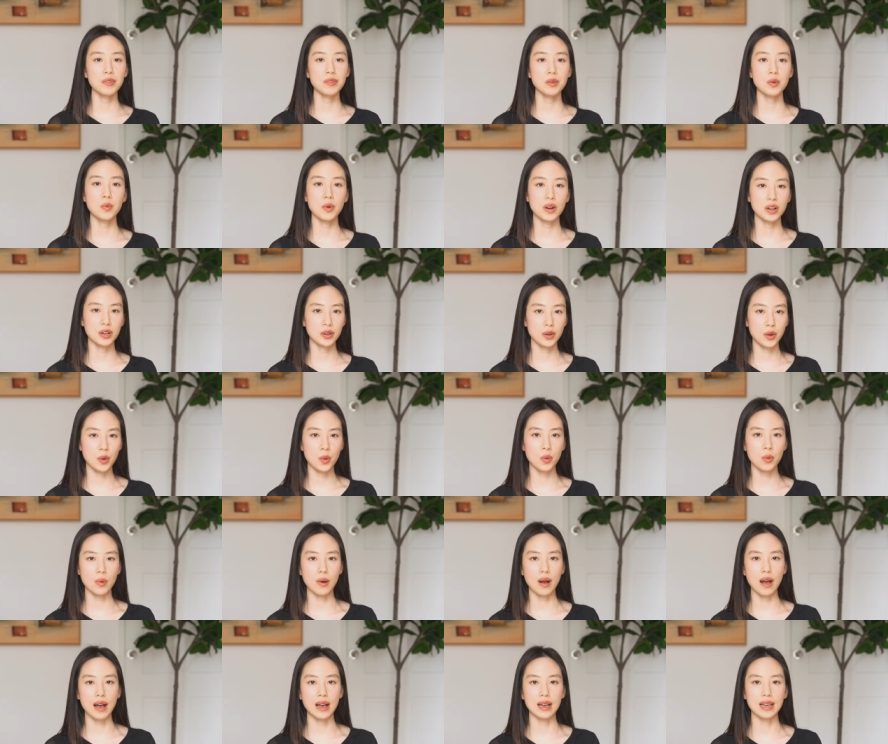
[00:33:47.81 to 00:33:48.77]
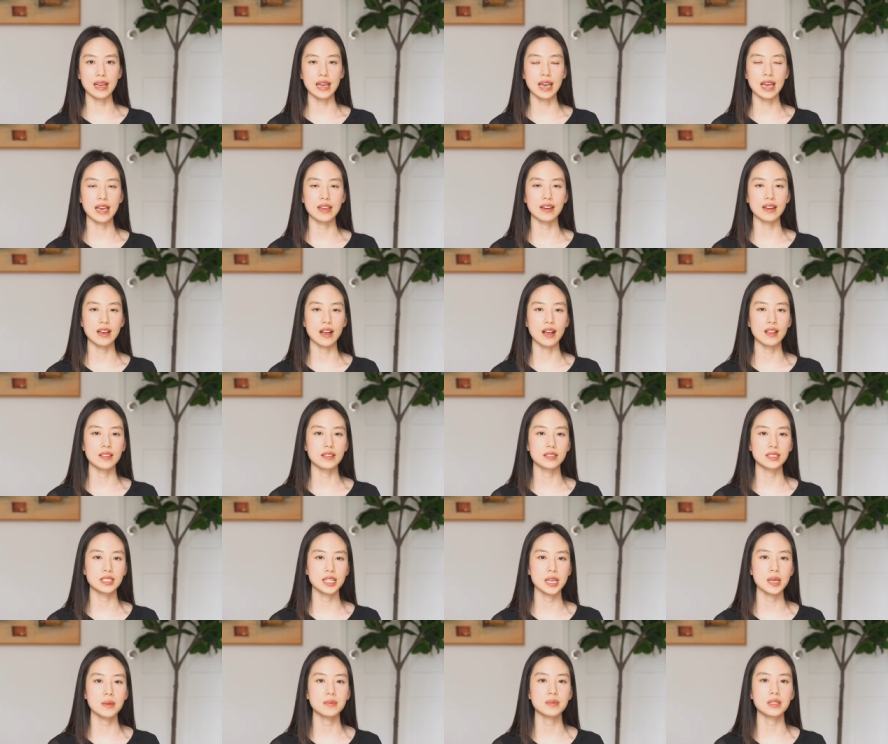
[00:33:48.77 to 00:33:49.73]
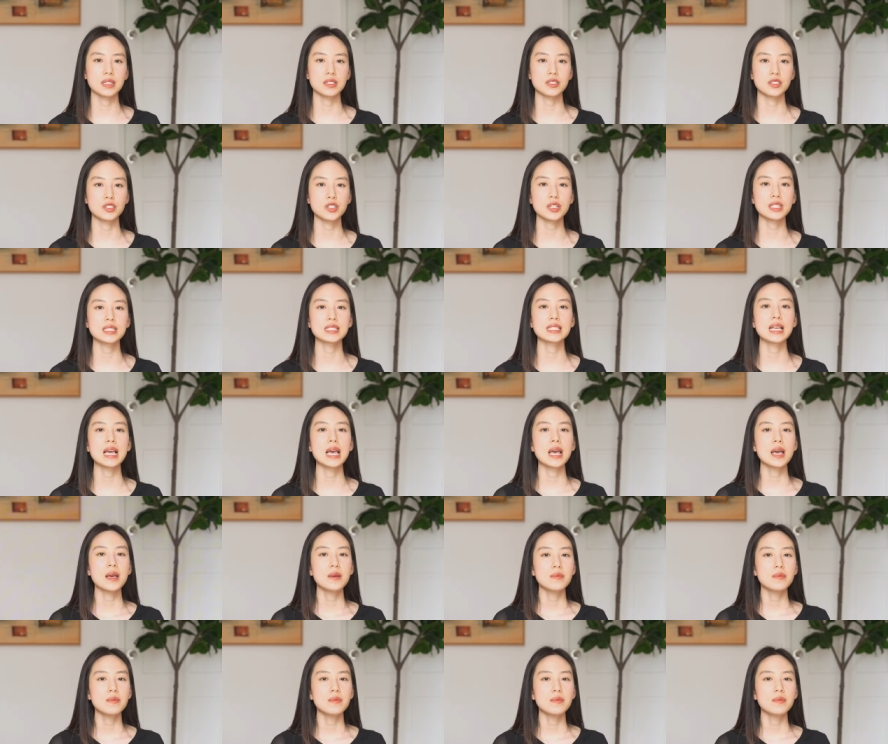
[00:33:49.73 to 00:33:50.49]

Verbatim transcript: If you want to know why and other tips and tricks,